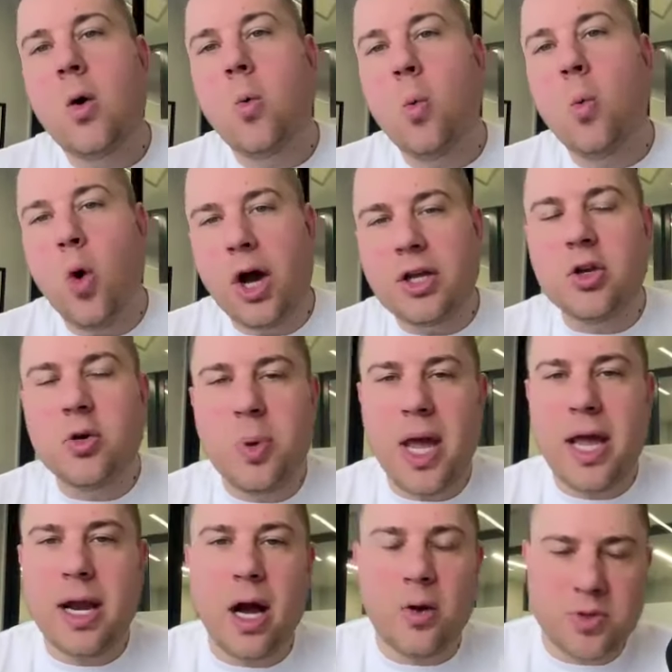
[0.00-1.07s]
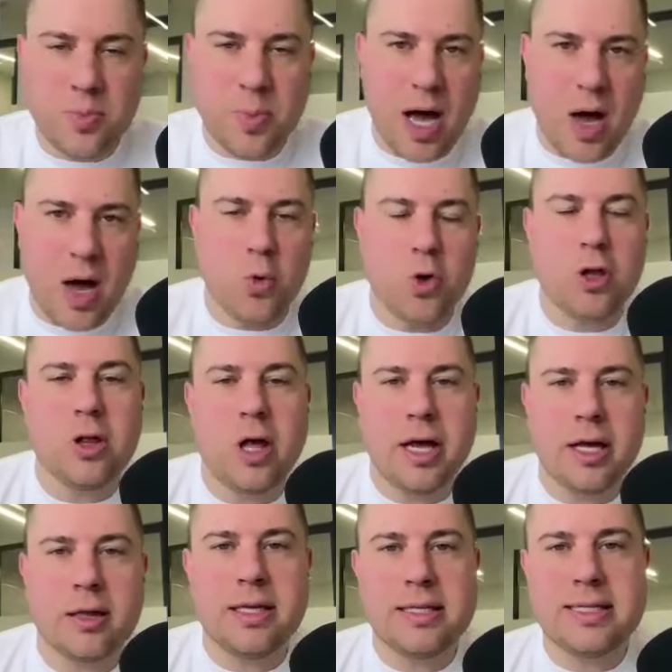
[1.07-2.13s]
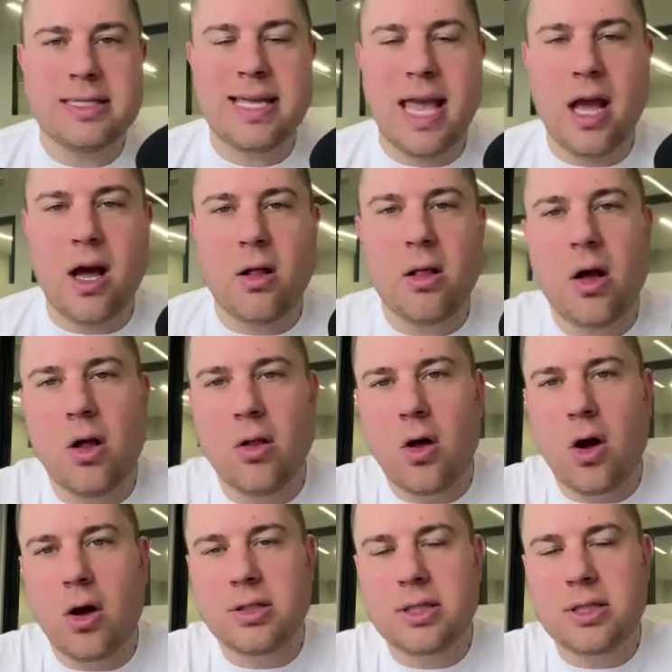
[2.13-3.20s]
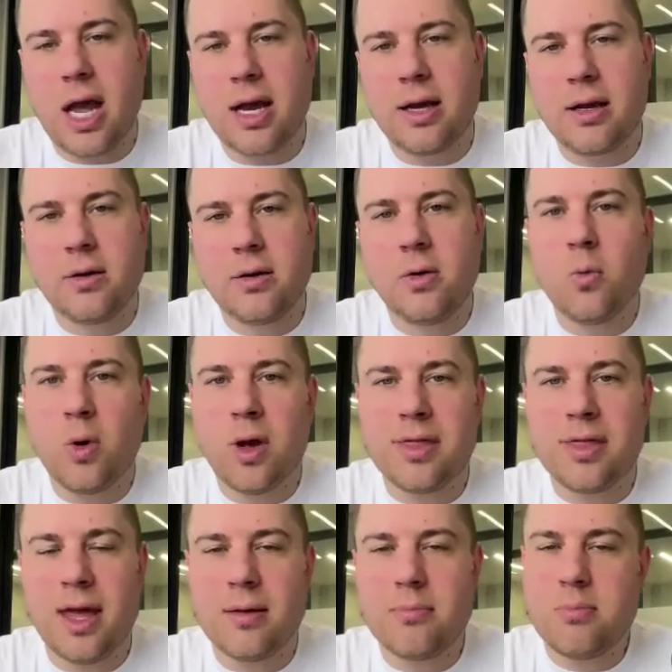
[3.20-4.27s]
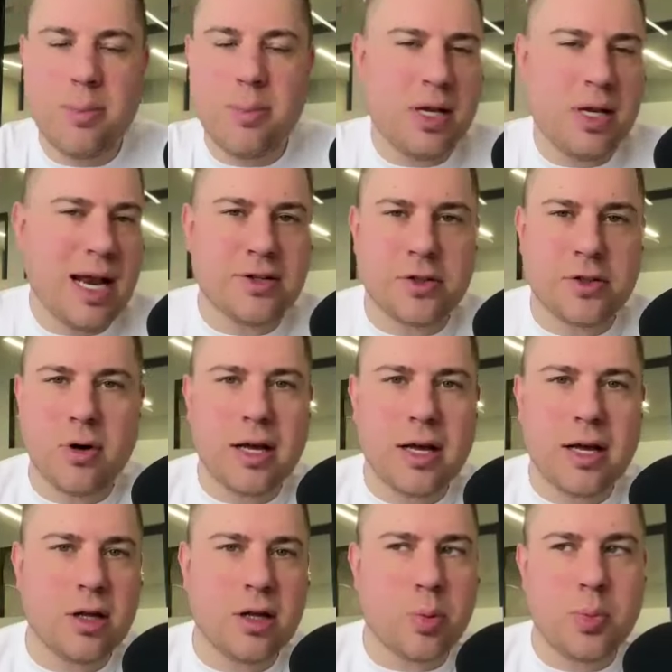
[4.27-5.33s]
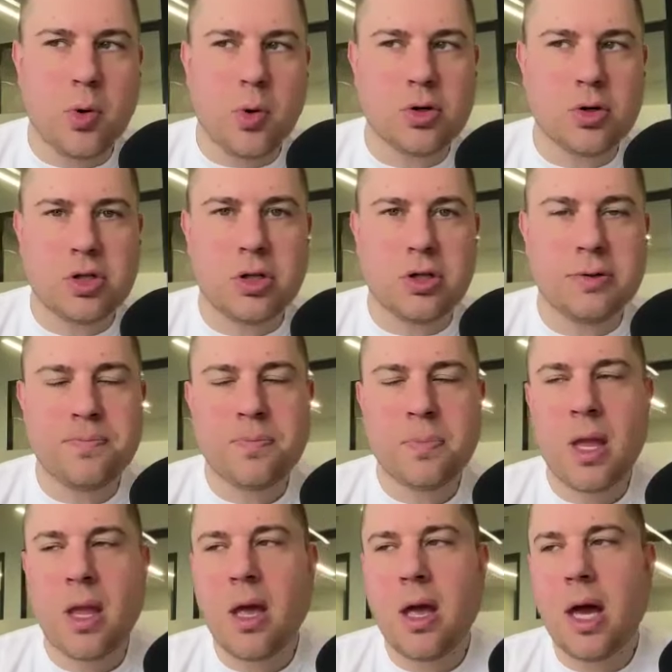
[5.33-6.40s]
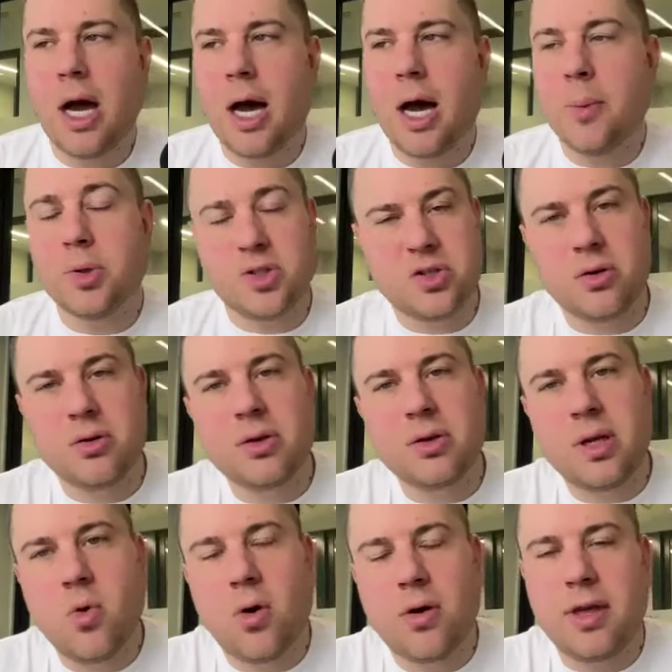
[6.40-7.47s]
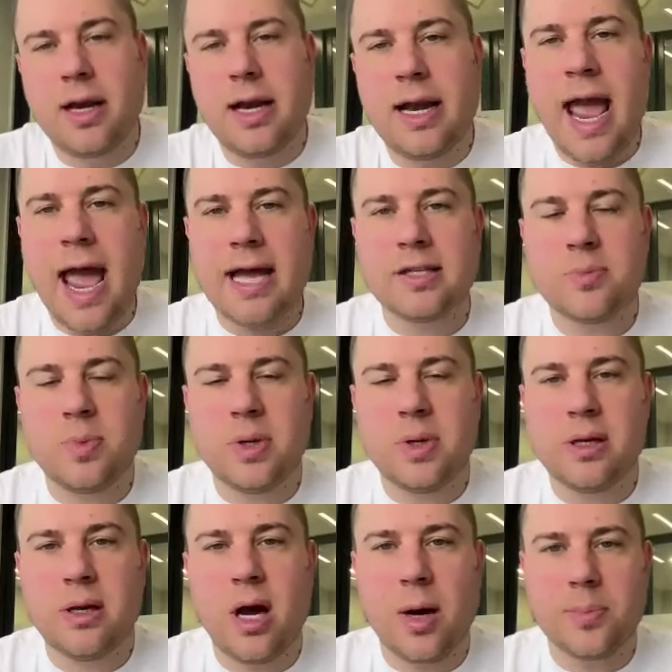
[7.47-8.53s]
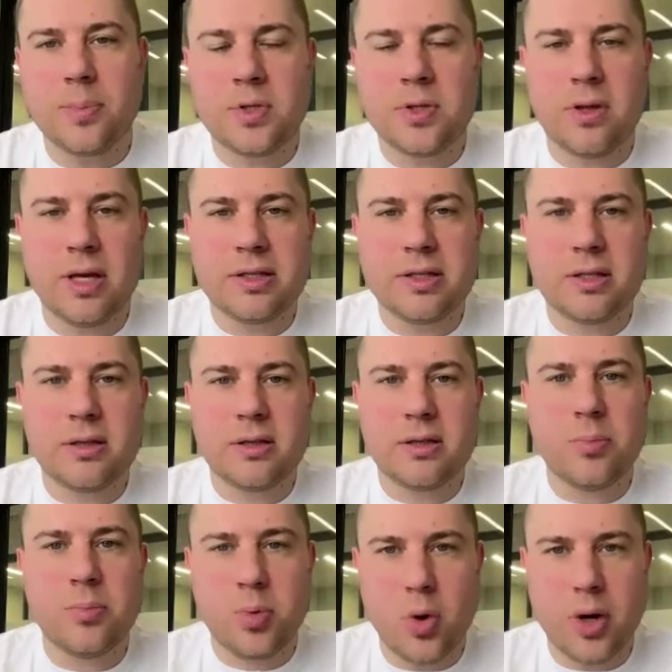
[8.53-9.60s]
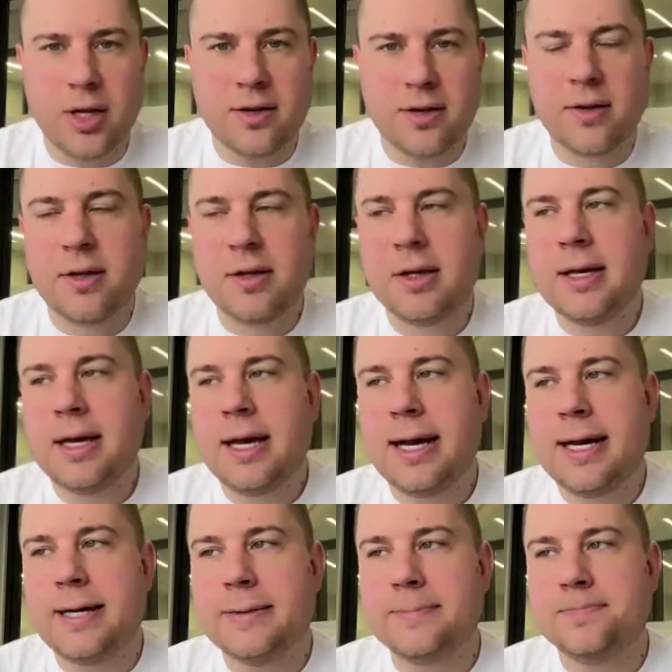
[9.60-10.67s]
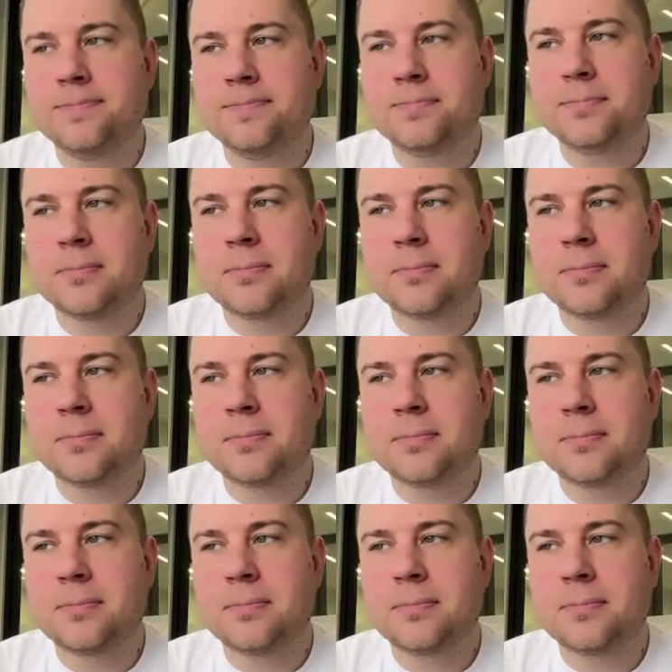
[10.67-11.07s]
what you pay to HubSpot will likely scale alongside with it. Maybe not directly proportional, uh, but certainly more than it has been up to this point. Um,